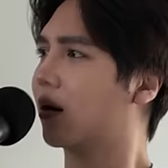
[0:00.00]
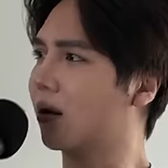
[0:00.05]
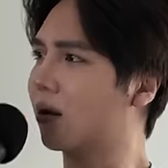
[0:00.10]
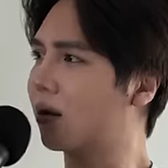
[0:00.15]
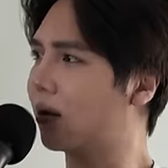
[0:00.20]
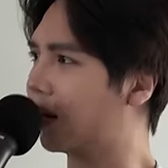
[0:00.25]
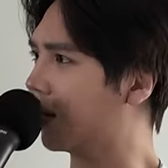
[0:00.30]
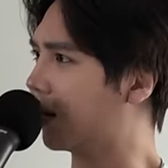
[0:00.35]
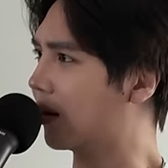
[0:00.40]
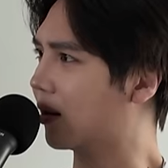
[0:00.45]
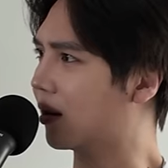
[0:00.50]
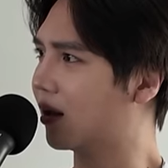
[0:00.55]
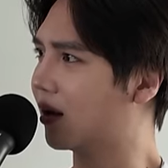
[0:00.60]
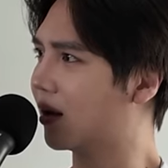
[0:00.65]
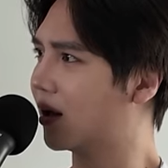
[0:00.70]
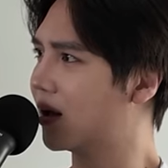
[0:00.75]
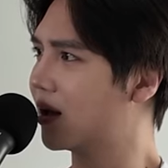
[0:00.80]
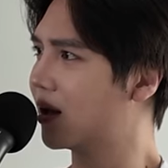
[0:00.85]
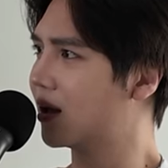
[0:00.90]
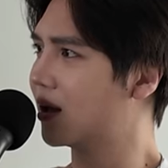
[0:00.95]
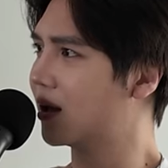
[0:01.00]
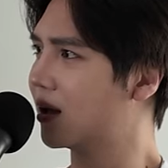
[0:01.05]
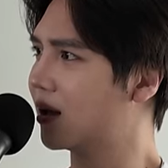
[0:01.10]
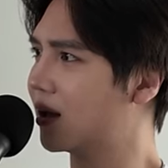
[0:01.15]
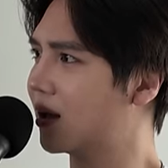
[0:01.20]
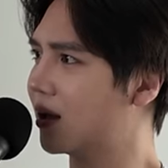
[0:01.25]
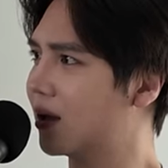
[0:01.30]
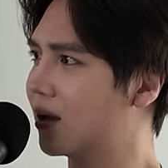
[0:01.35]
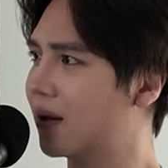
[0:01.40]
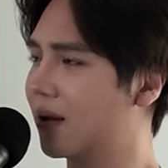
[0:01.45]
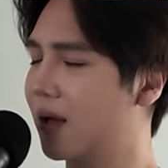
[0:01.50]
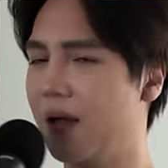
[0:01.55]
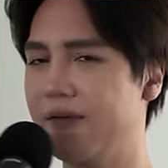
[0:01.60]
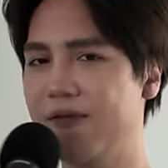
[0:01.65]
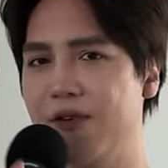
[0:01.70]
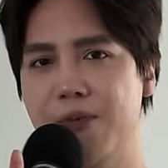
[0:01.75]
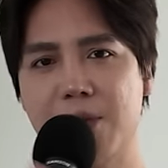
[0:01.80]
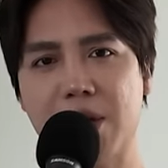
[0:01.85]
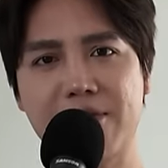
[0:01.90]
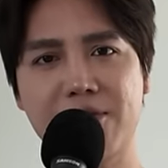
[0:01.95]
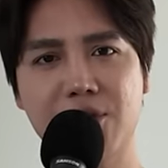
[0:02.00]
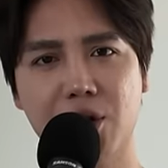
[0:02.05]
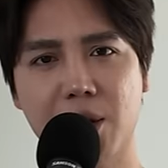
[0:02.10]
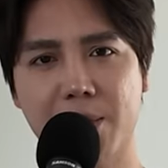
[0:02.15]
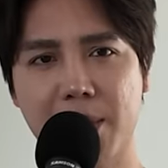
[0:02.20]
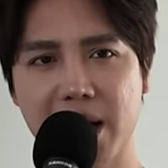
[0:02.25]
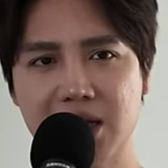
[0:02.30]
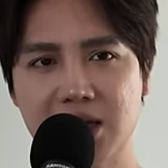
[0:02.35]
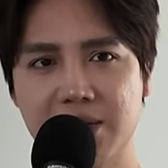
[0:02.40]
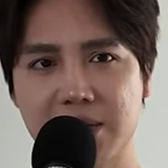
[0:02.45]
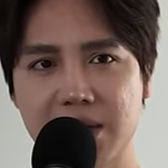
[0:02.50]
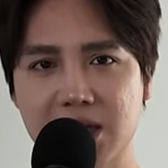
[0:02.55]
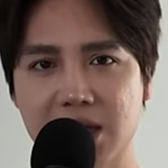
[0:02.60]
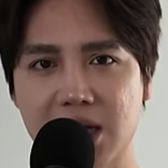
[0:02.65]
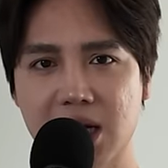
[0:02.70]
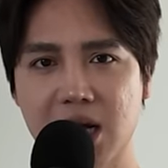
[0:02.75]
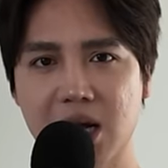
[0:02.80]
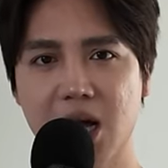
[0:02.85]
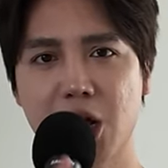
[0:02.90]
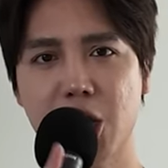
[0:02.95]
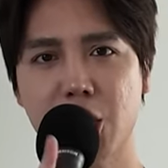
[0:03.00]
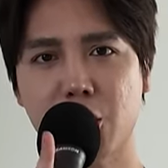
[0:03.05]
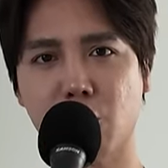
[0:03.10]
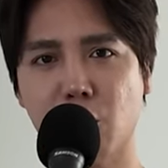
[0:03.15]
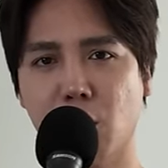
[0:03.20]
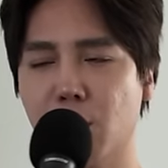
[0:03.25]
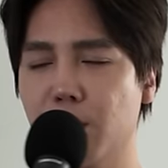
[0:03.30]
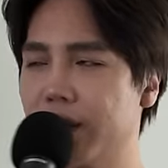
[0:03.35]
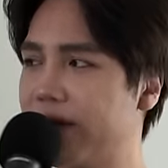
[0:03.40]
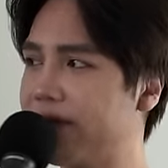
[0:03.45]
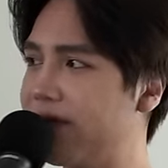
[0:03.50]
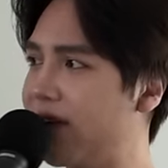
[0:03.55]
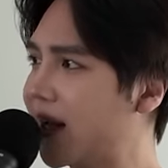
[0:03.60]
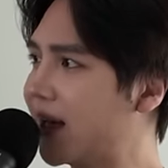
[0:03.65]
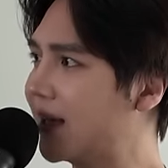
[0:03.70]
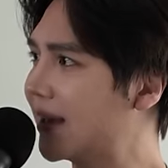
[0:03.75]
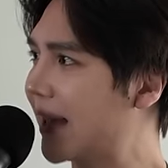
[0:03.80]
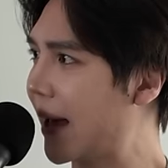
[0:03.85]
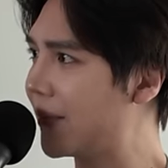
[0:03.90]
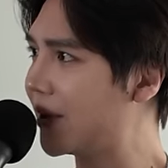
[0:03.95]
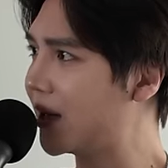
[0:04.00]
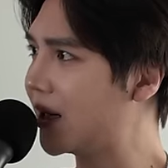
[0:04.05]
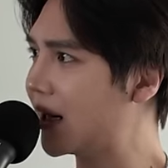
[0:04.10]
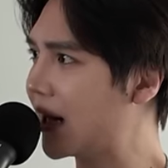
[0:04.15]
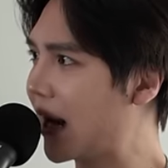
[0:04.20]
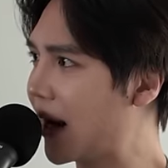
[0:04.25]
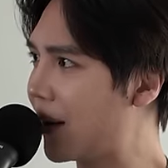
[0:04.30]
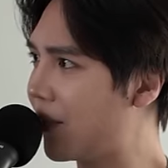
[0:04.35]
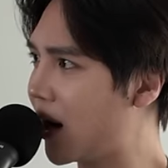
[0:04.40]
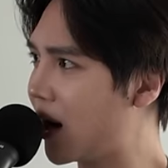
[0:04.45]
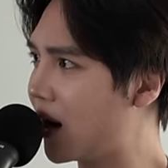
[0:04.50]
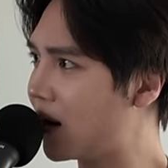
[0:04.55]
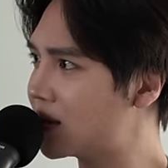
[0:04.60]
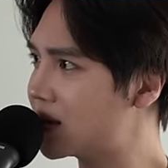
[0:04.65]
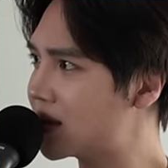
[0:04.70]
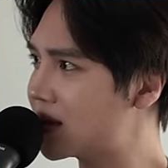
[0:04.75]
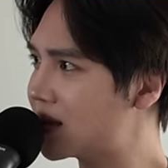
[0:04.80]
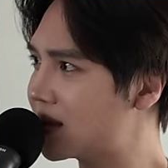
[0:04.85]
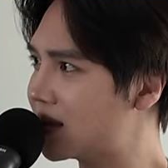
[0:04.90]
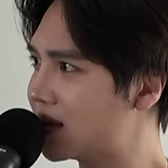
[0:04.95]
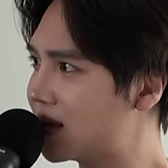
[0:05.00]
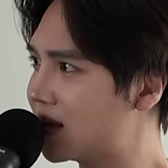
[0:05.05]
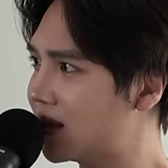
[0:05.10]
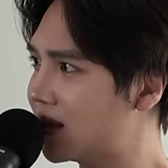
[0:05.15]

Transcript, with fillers: Girl, well, they, they, they if you if you go to Bonnie's Pizza, go with the fucking laminated eyebrows.